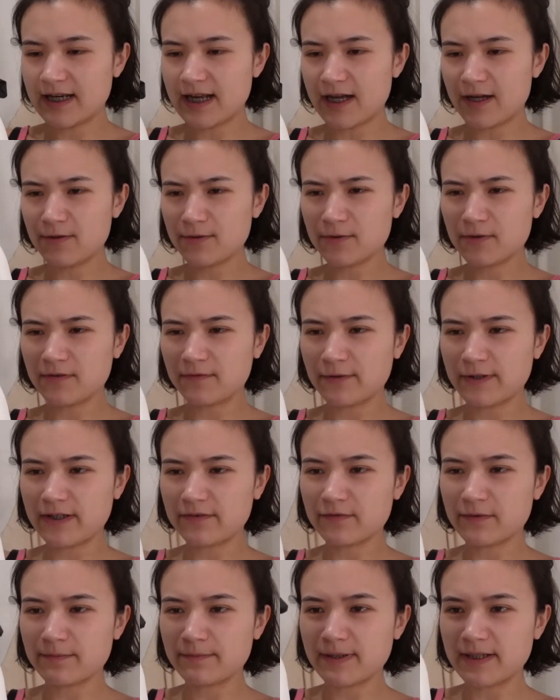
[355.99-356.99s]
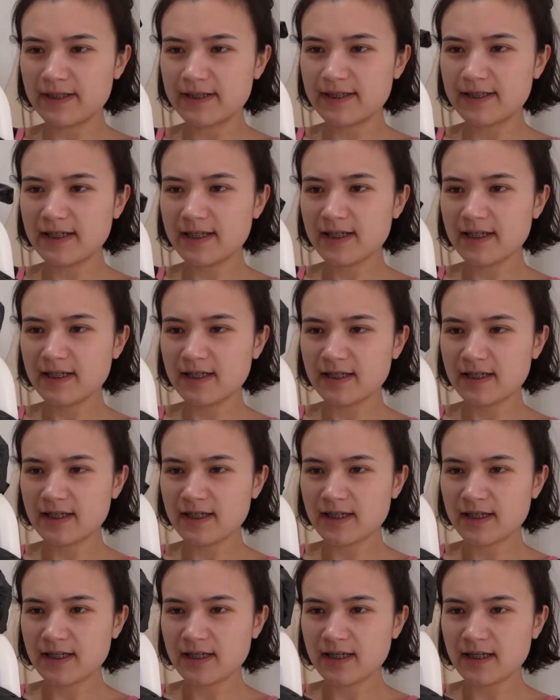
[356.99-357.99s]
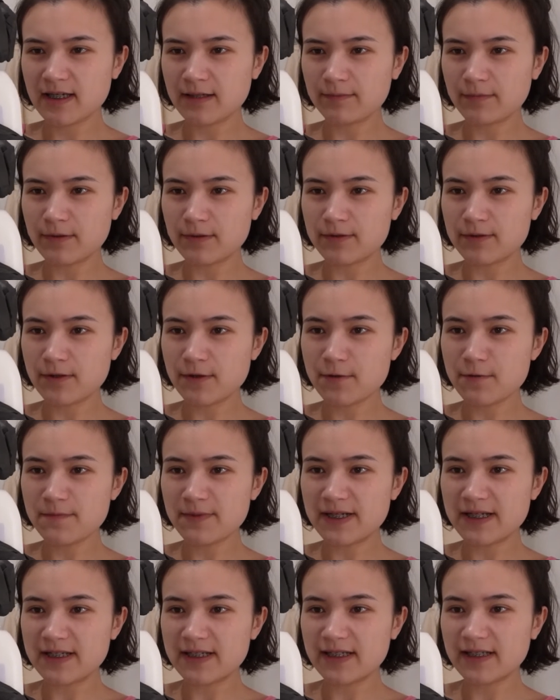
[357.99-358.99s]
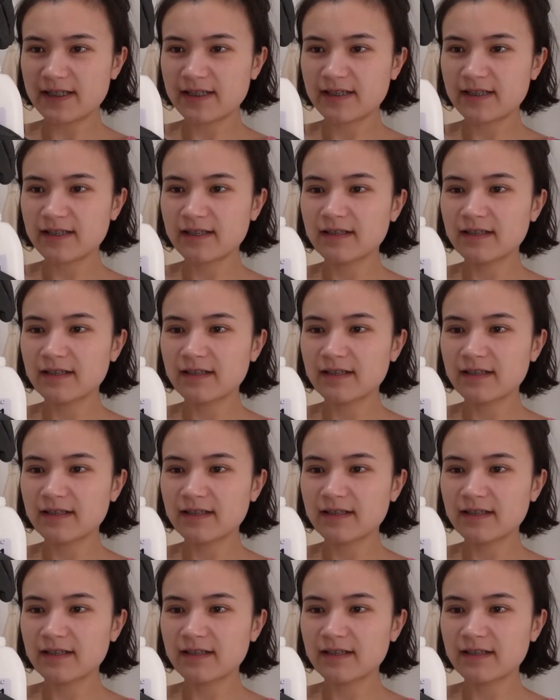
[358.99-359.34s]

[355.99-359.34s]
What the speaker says: Now, to avoid it from bursting, I'm going to open it.